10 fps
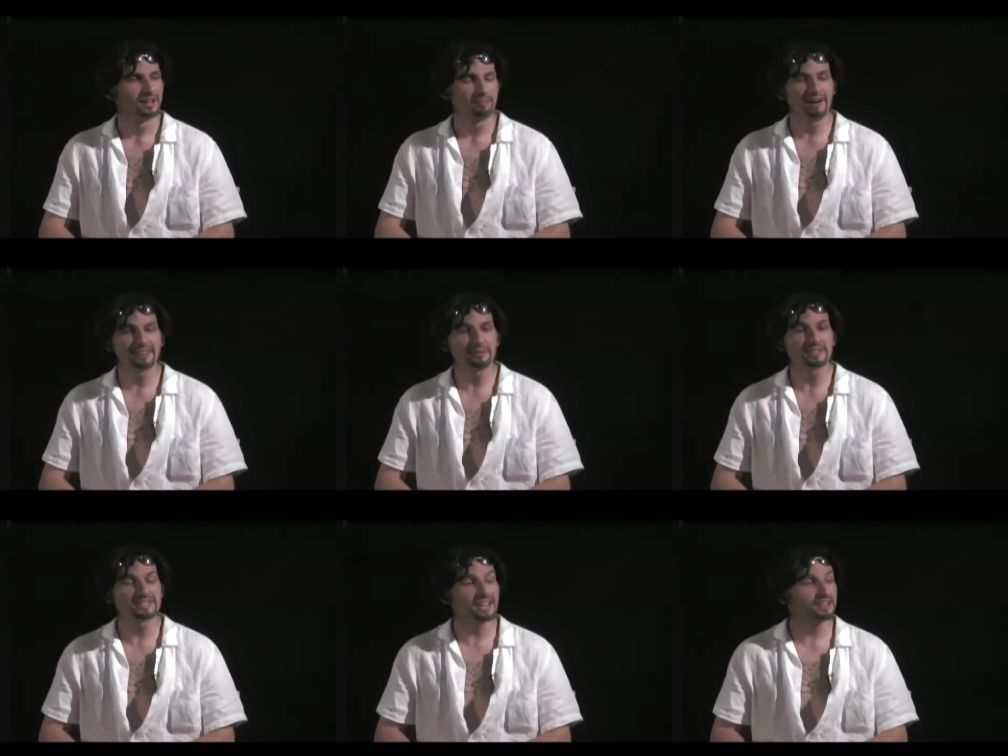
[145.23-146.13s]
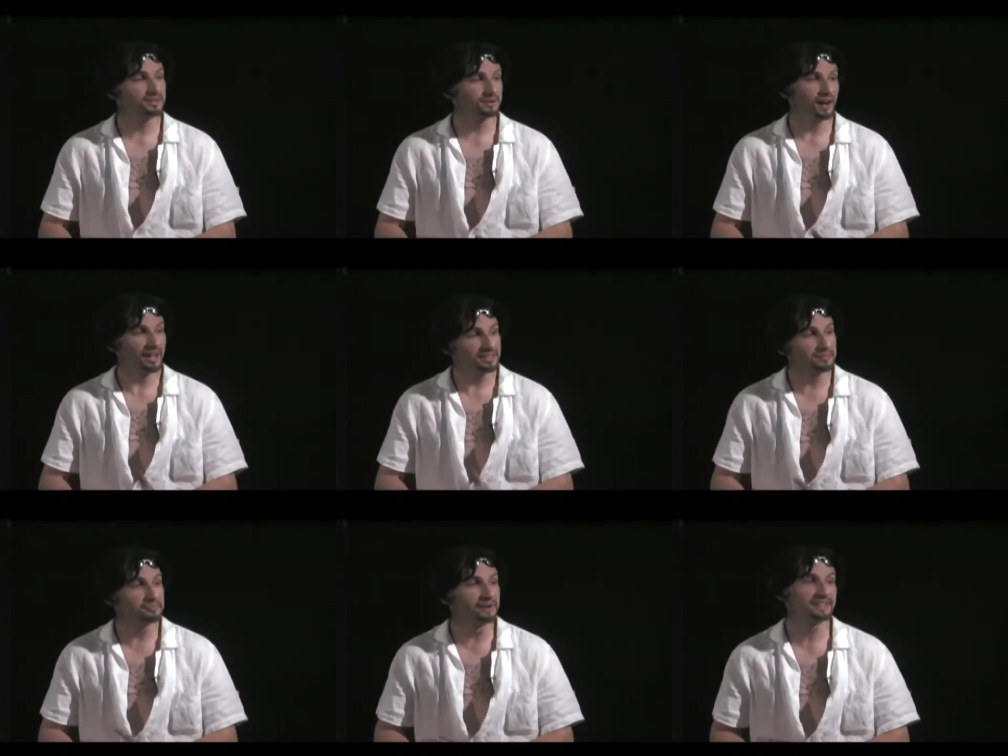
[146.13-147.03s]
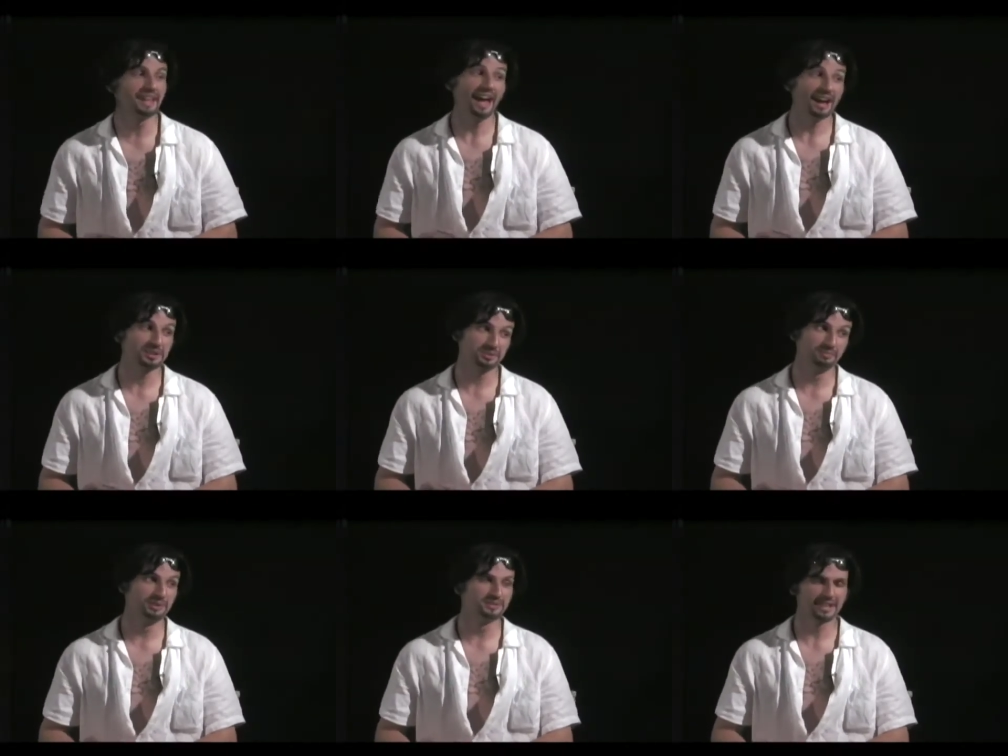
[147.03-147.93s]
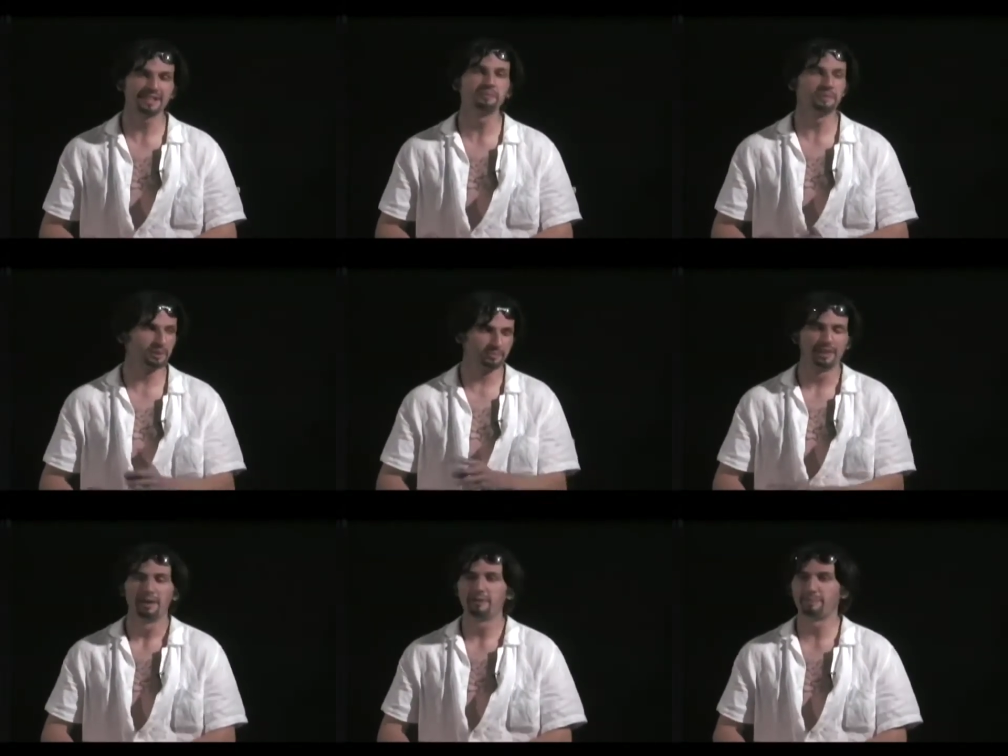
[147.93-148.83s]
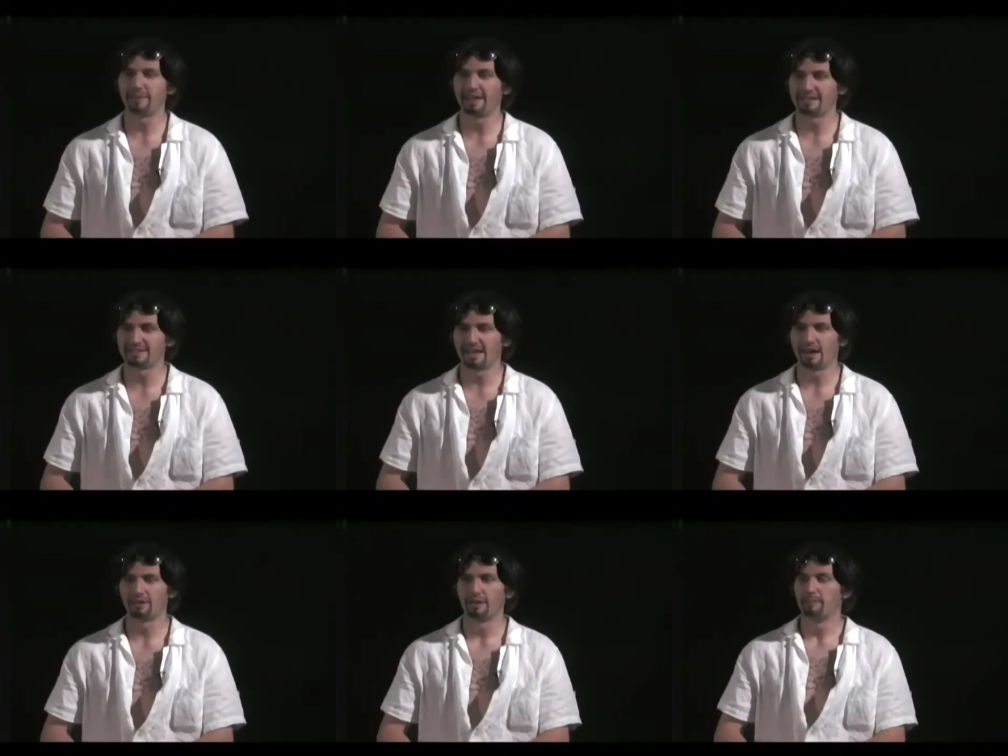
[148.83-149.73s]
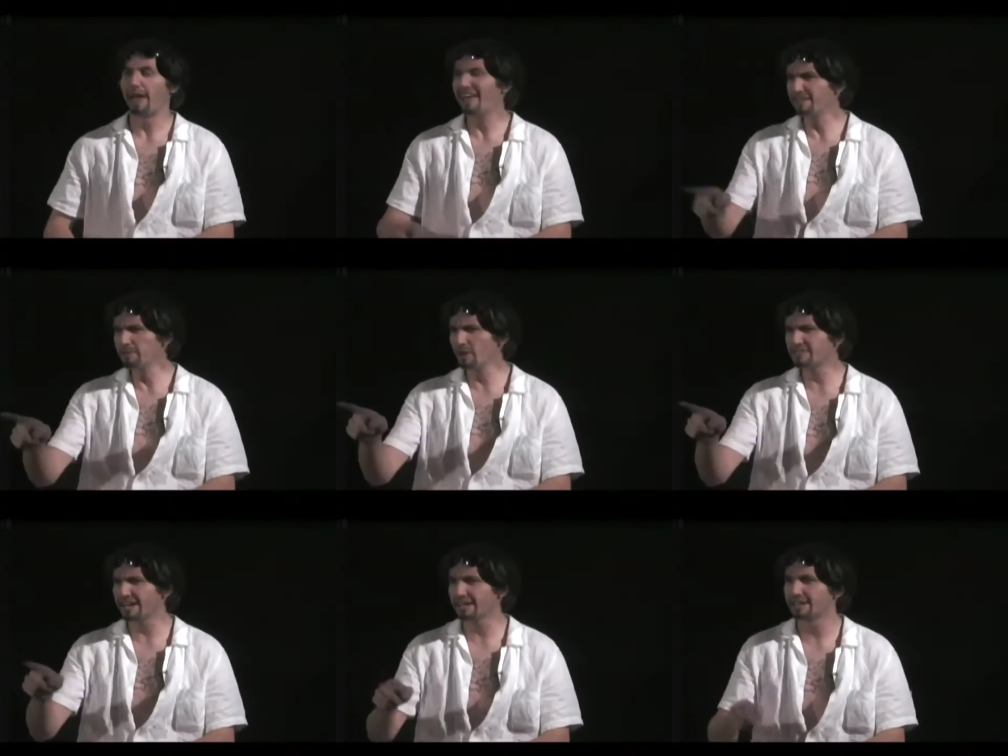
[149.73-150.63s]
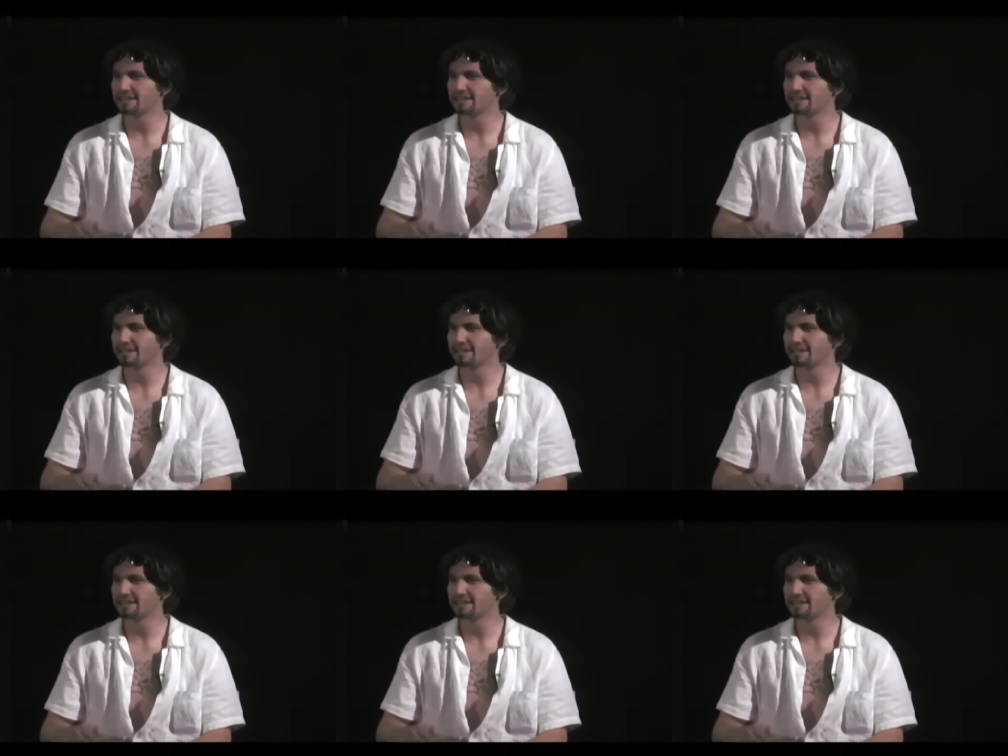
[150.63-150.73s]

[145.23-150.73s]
But I will tell you, I did bring the actual music and we'll, we'll play it now. Play the music!